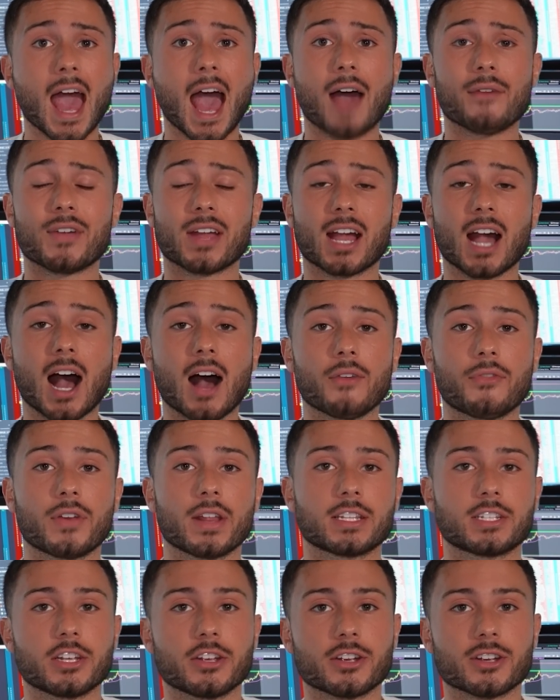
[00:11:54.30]
having
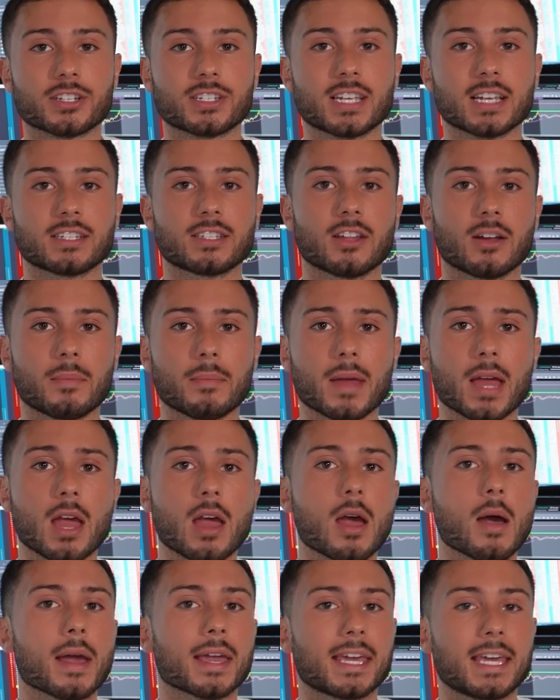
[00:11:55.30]
confidence in your system,
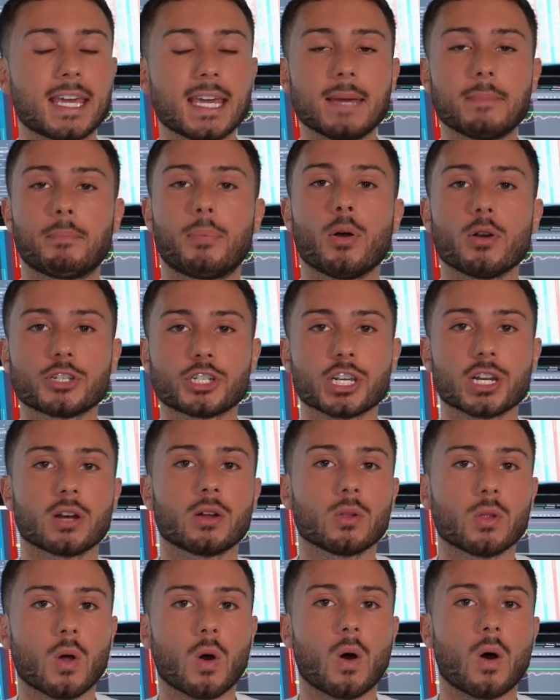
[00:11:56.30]
keep pushing
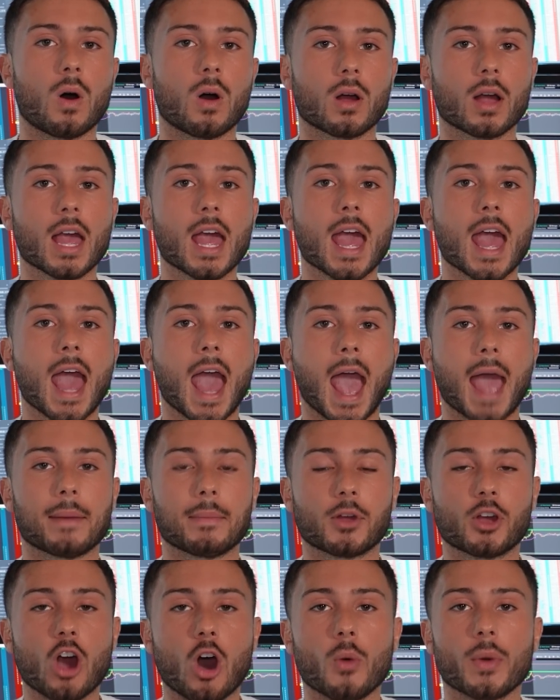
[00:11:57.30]
along
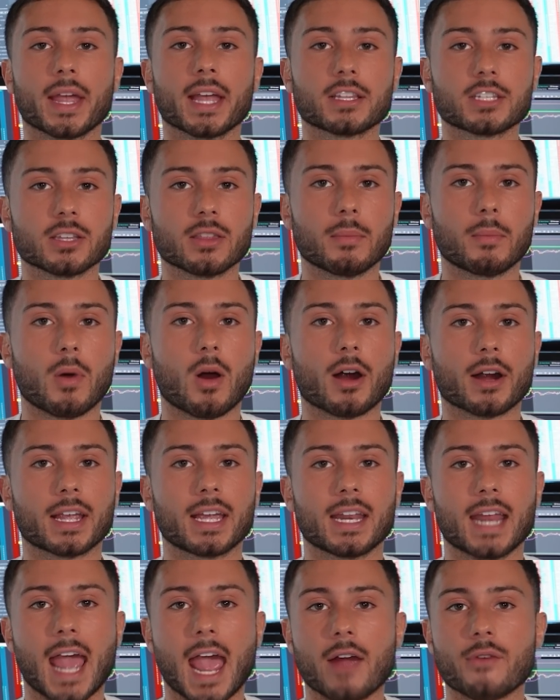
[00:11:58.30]
and going into the
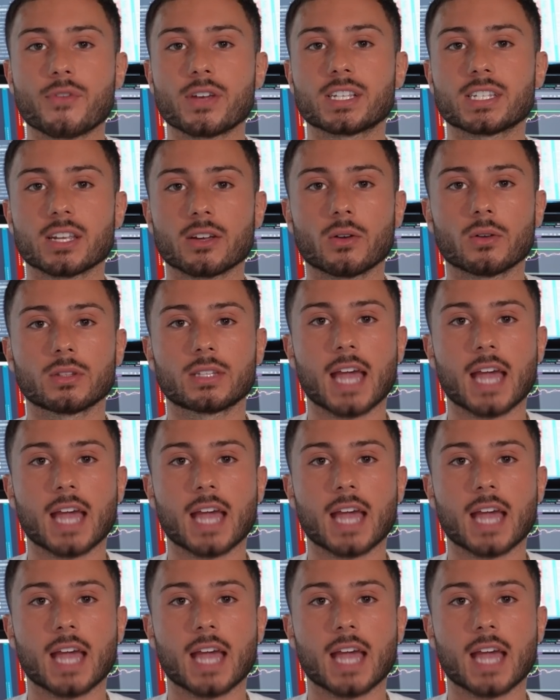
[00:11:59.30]
market every single